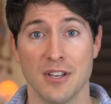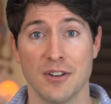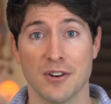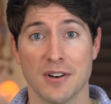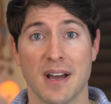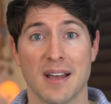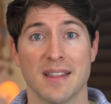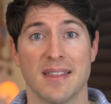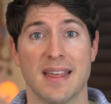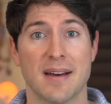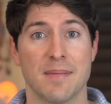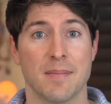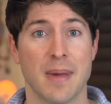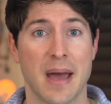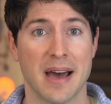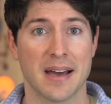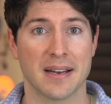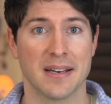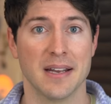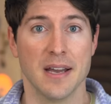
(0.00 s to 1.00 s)
you're not that
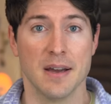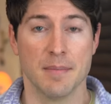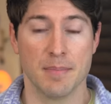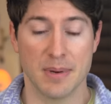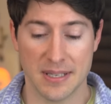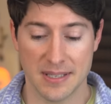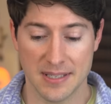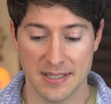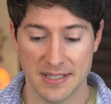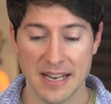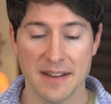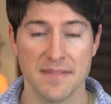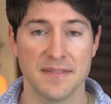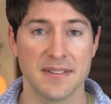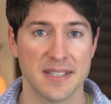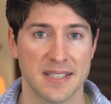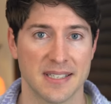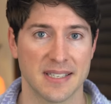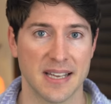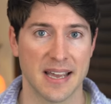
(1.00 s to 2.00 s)
bad, but safe
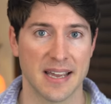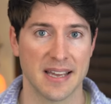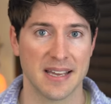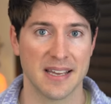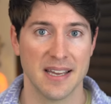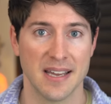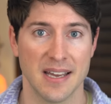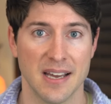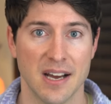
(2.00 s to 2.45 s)
to say,